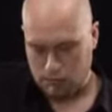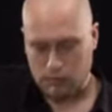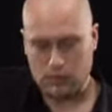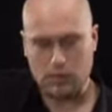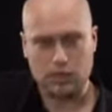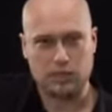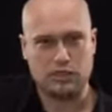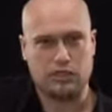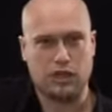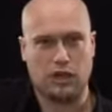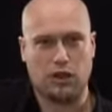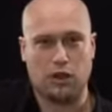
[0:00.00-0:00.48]

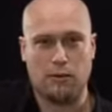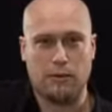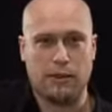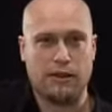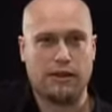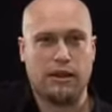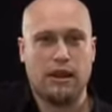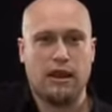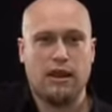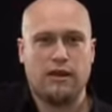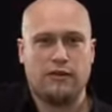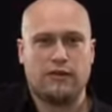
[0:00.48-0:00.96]
So, I
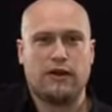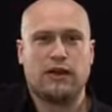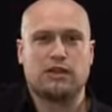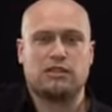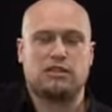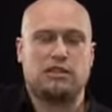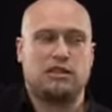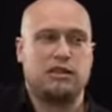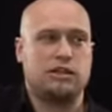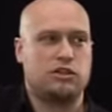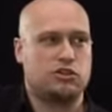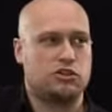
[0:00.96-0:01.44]
mean,
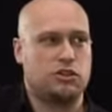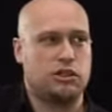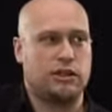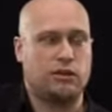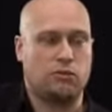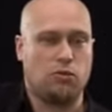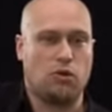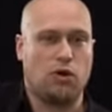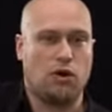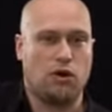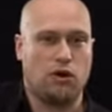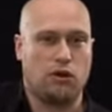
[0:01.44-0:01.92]
that's literally
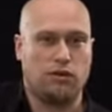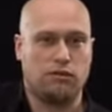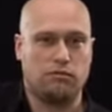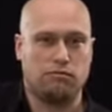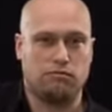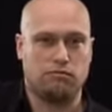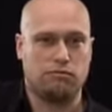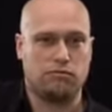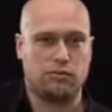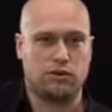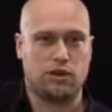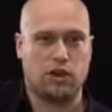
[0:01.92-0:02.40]
what
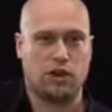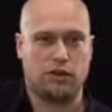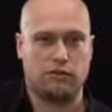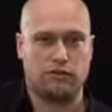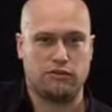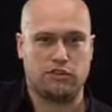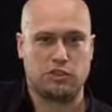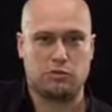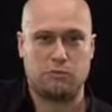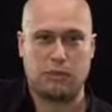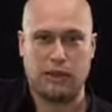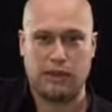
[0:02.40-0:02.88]
kind of
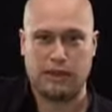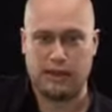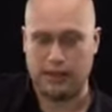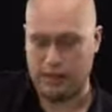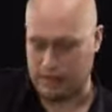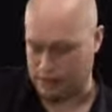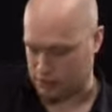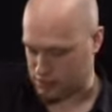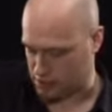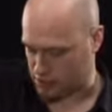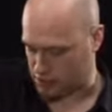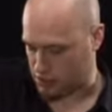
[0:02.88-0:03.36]
speed
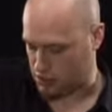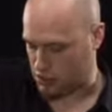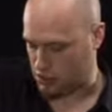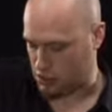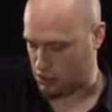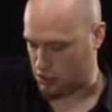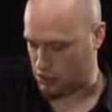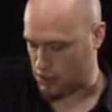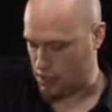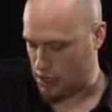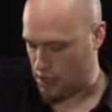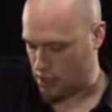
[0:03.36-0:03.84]
is. It's
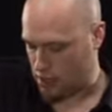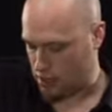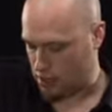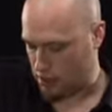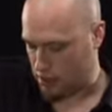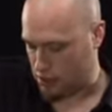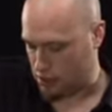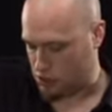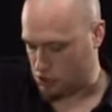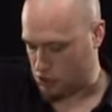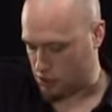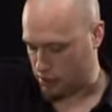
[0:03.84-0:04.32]
just
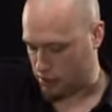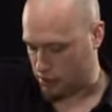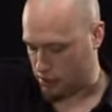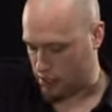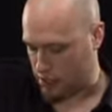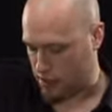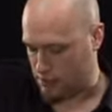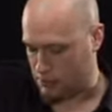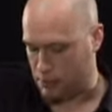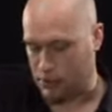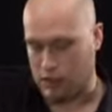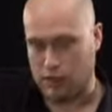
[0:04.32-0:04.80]
literally
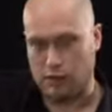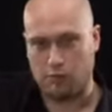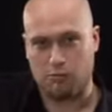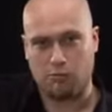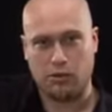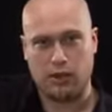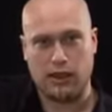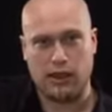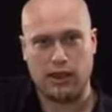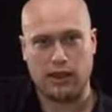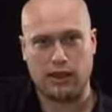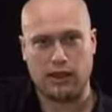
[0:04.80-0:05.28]
keeping your
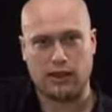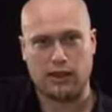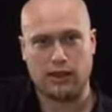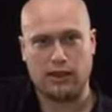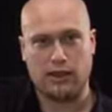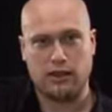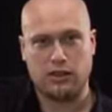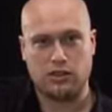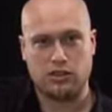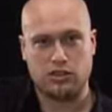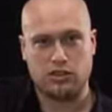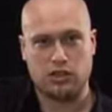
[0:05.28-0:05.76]
pick
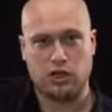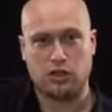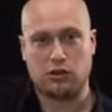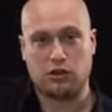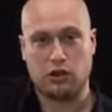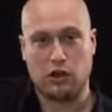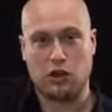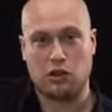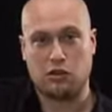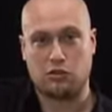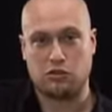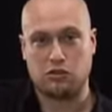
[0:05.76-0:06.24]
so
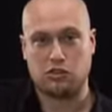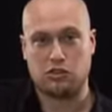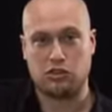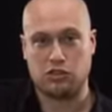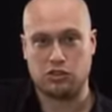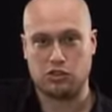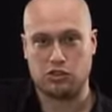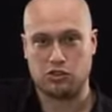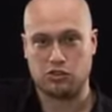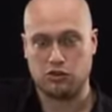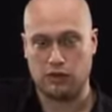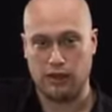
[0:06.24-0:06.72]
close to the
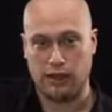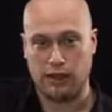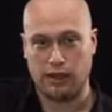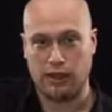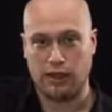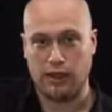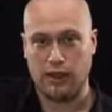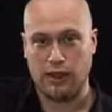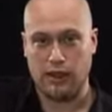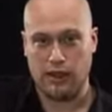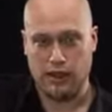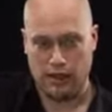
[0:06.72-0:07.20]
string,
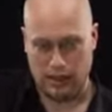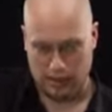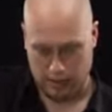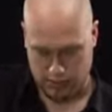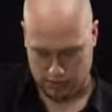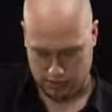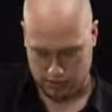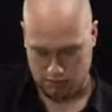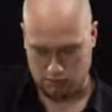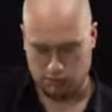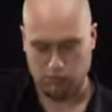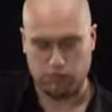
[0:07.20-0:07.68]

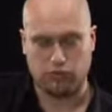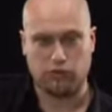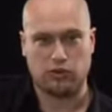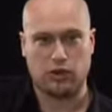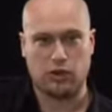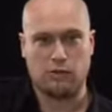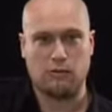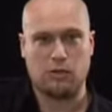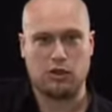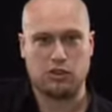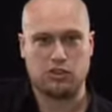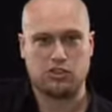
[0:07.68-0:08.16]
it's
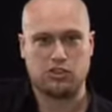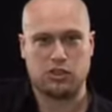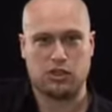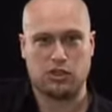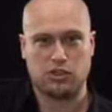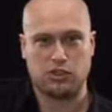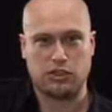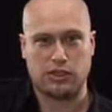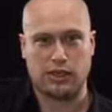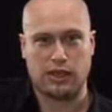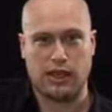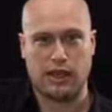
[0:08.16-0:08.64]
pretty much
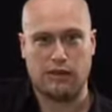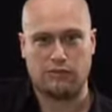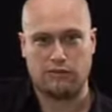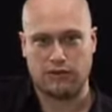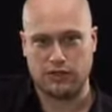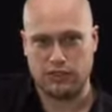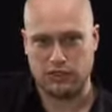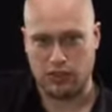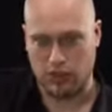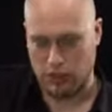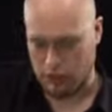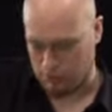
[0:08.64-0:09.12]
touching it every
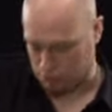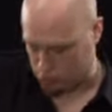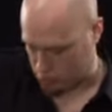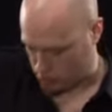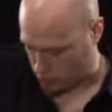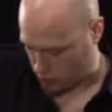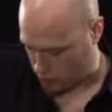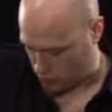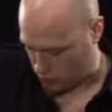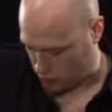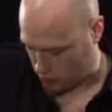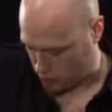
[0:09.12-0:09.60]
time. So,
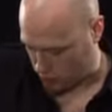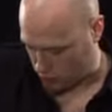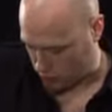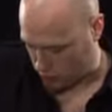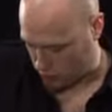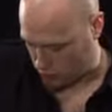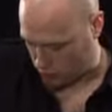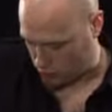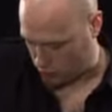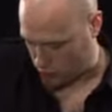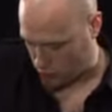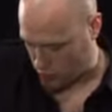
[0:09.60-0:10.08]

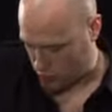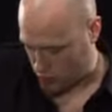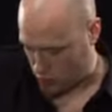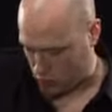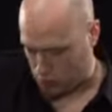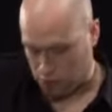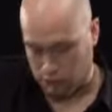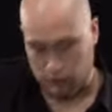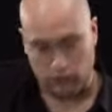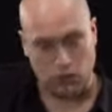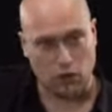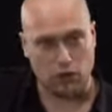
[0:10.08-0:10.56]

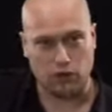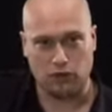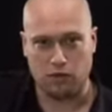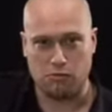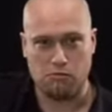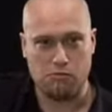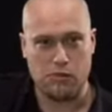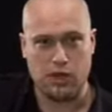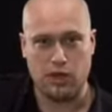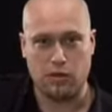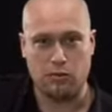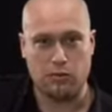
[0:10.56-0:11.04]
you've got the
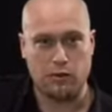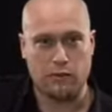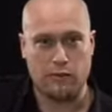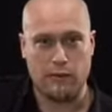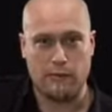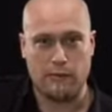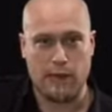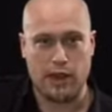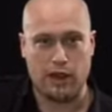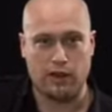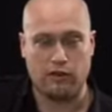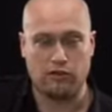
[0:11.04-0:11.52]
minimum
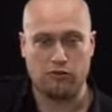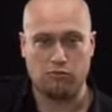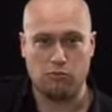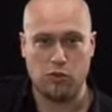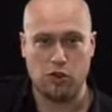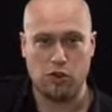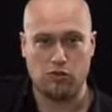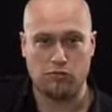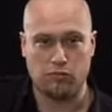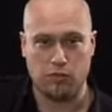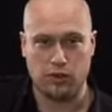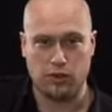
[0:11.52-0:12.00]
amount of
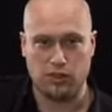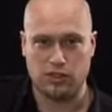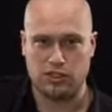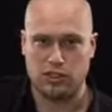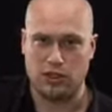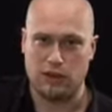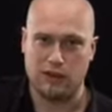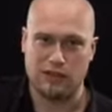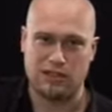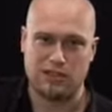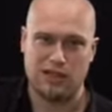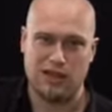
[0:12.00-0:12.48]
movement,
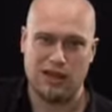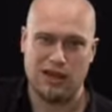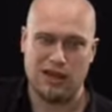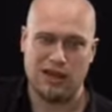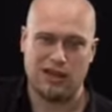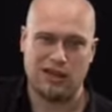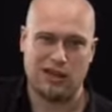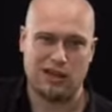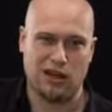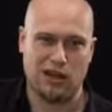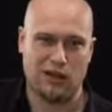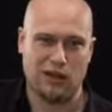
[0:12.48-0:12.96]
so it's,
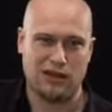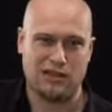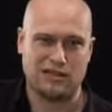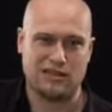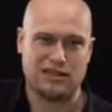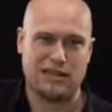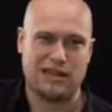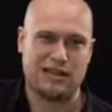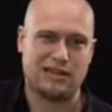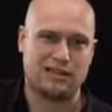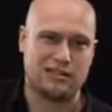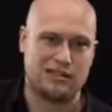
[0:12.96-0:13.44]
it's
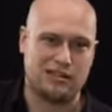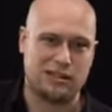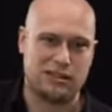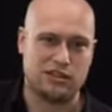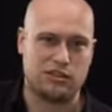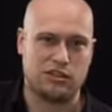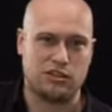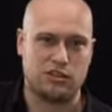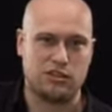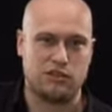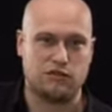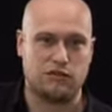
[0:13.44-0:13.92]
less
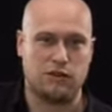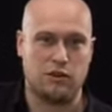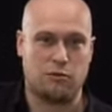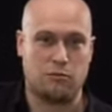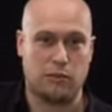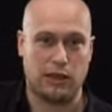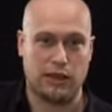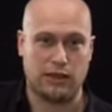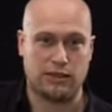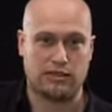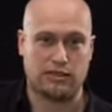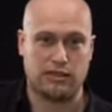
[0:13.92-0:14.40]
distance for the
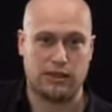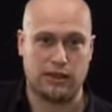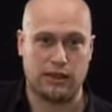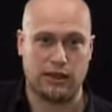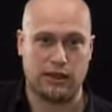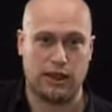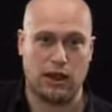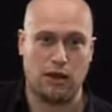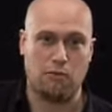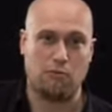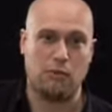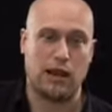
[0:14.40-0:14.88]
pick to then
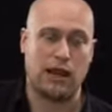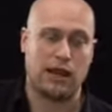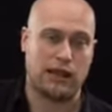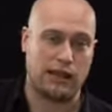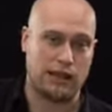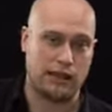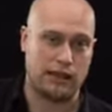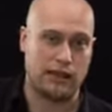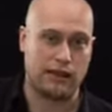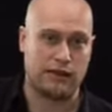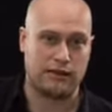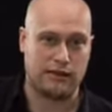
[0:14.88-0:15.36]
come back
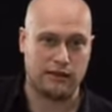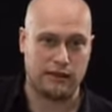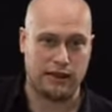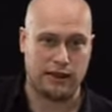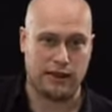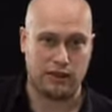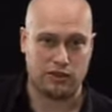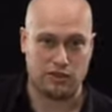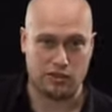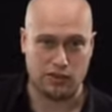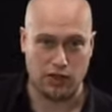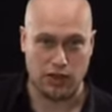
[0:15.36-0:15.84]
and hit the
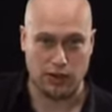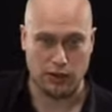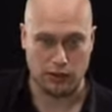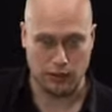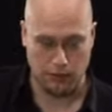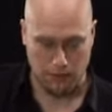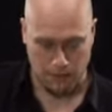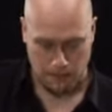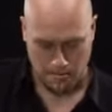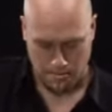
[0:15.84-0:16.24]
next note.